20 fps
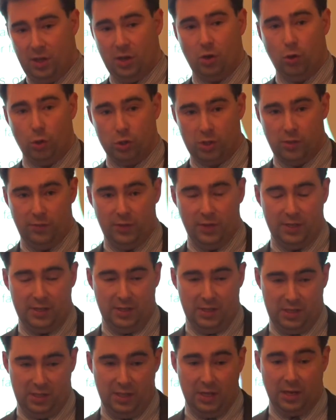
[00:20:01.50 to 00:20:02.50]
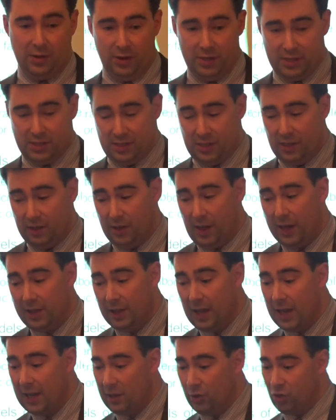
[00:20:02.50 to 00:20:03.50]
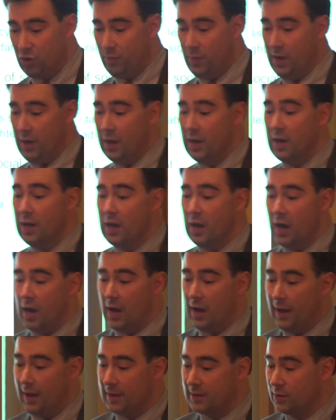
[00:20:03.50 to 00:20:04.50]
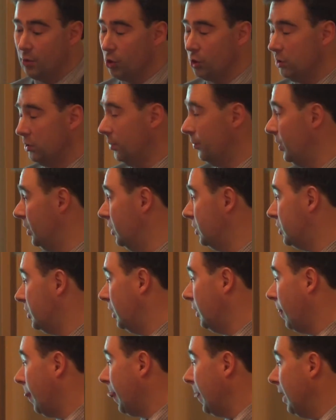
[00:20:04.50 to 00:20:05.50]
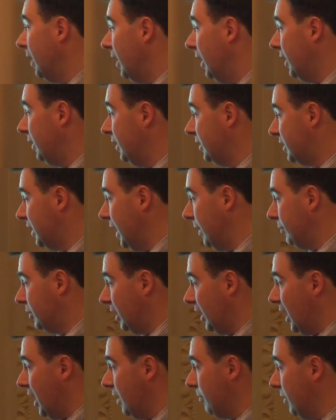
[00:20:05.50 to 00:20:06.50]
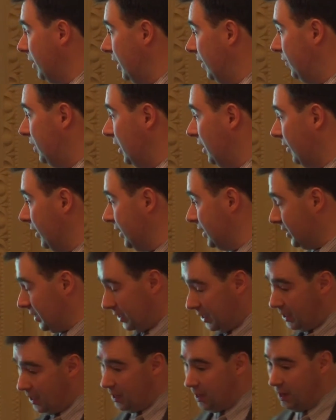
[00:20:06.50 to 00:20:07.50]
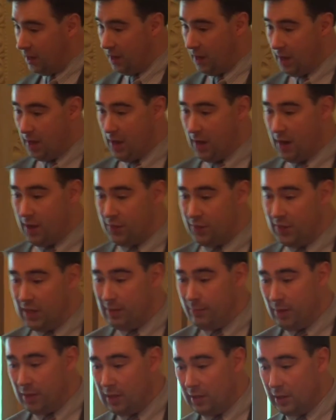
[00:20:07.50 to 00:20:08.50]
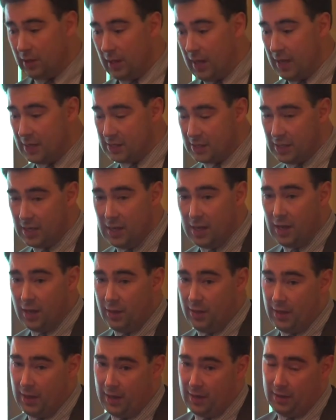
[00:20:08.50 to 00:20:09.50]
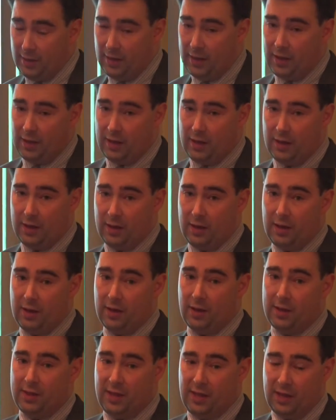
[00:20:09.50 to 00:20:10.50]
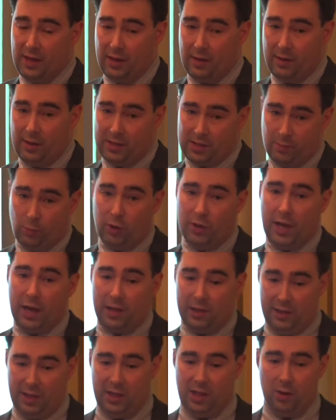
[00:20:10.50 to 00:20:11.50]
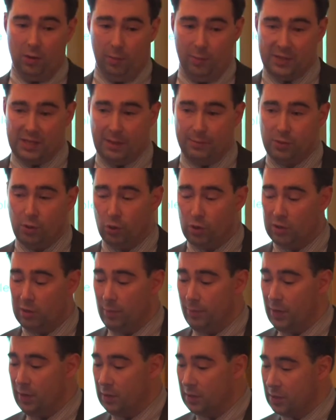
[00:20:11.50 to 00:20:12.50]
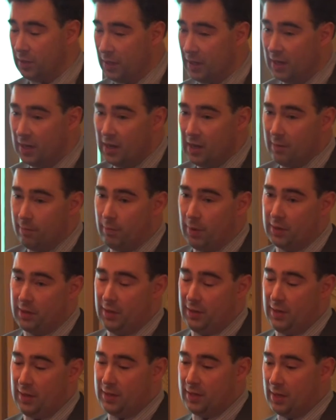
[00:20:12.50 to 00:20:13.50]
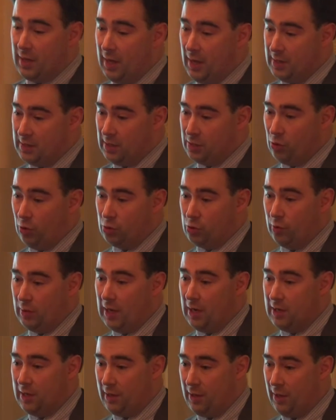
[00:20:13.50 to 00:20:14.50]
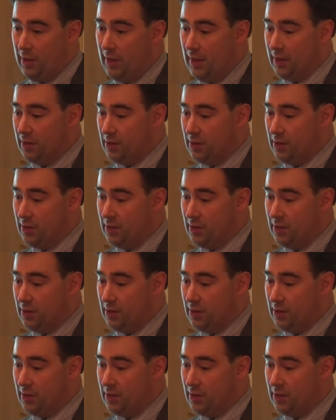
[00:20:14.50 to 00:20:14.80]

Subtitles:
the cost of this is there is unlikely to be social mobility. At the same time, if there is thin middle class, then it's more likely that there will be some social mobility, but in that case it's also likely